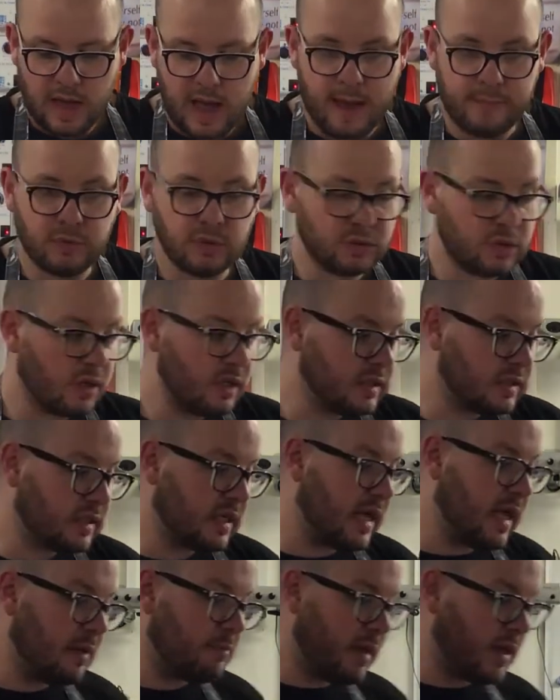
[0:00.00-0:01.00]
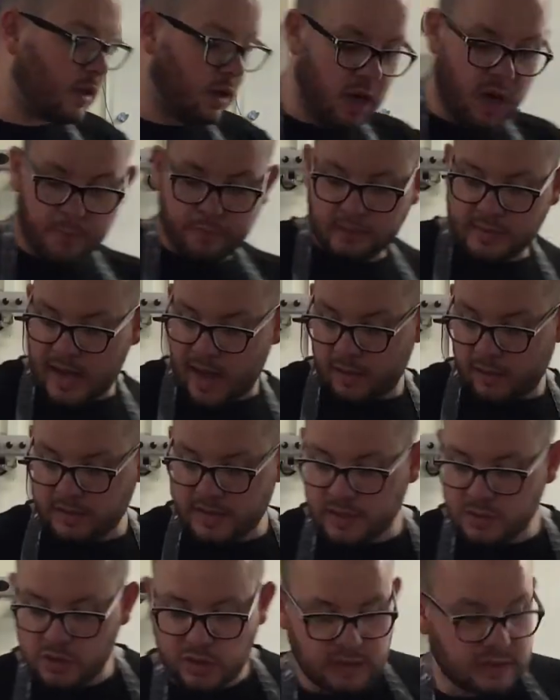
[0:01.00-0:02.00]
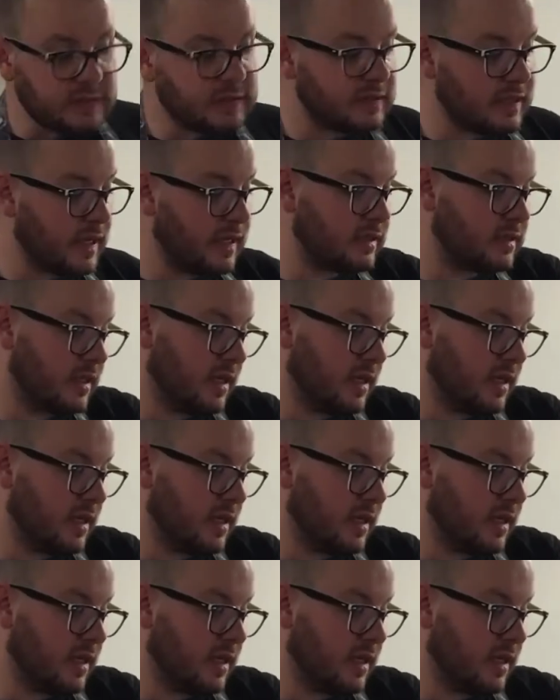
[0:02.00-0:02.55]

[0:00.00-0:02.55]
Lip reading: I'm just going to turn my hob down, because as you can see,